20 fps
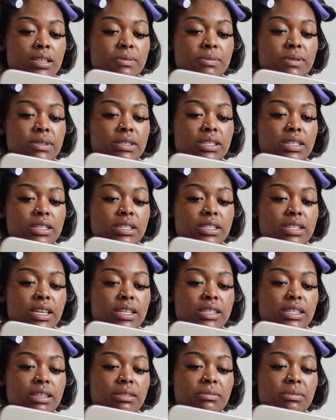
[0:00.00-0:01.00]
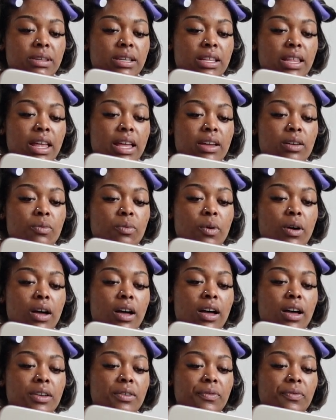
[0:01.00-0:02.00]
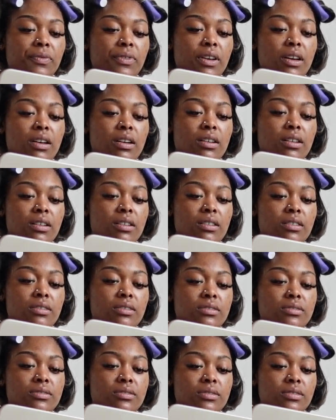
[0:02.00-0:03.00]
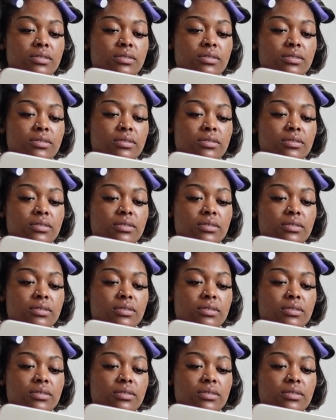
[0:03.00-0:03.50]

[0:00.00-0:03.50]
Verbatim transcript: This is chasing me like waterfalls.